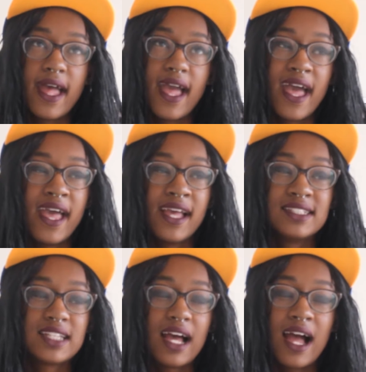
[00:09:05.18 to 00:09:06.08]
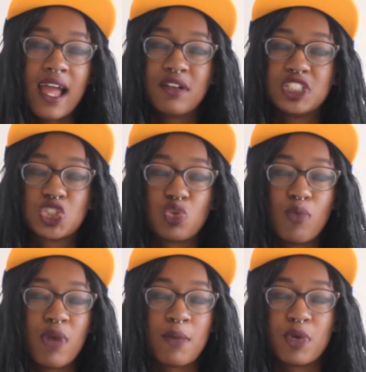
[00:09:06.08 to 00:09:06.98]
And I just
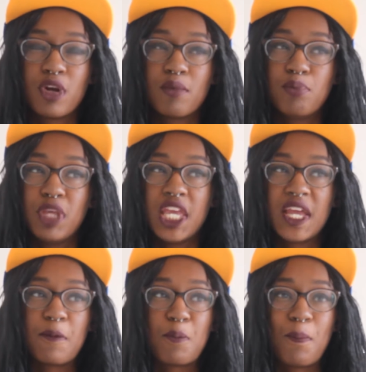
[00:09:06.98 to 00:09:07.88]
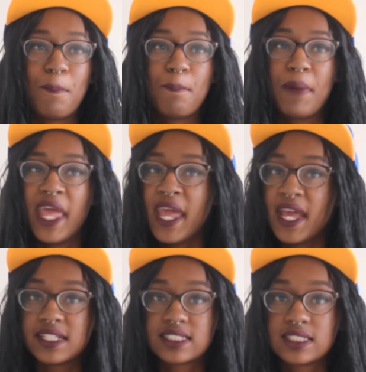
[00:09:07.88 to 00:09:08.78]
remember being
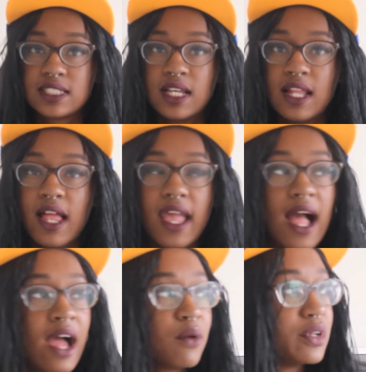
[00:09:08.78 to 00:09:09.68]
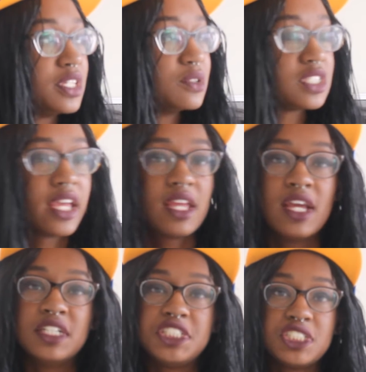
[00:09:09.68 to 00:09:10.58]
pissed. Like, he was like,
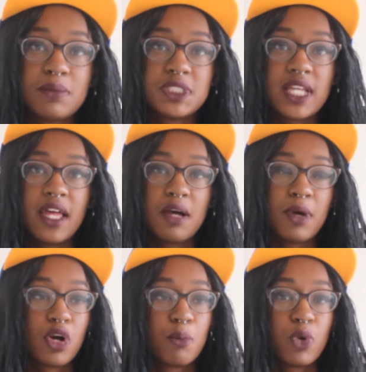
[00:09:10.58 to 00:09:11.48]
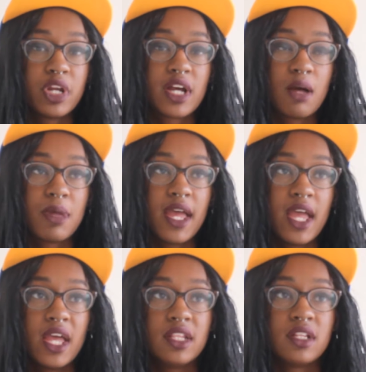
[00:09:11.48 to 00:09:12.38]
she's upset about her breakup,
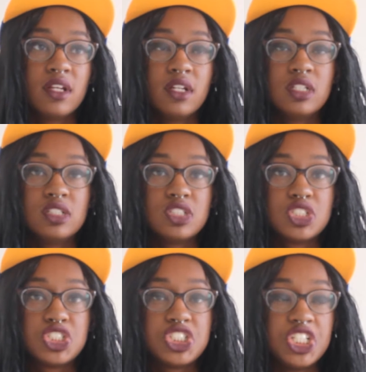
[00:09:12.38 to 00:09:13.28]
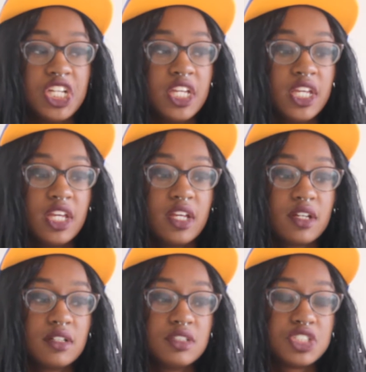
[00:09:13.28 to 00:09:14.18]
and
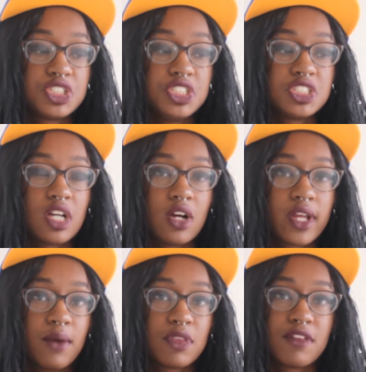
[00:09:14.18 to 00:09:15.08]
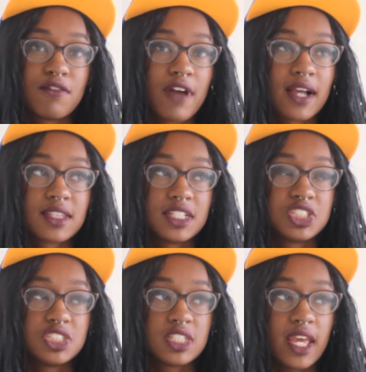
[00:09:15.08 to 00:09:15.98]
she's not okay with the fact that
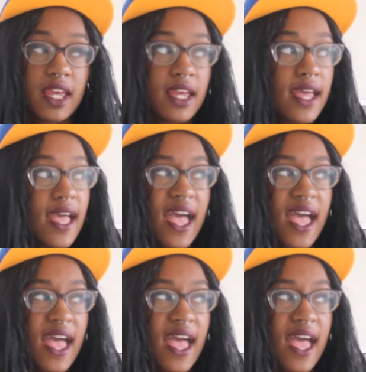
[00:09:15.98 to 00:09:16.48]
she's gay.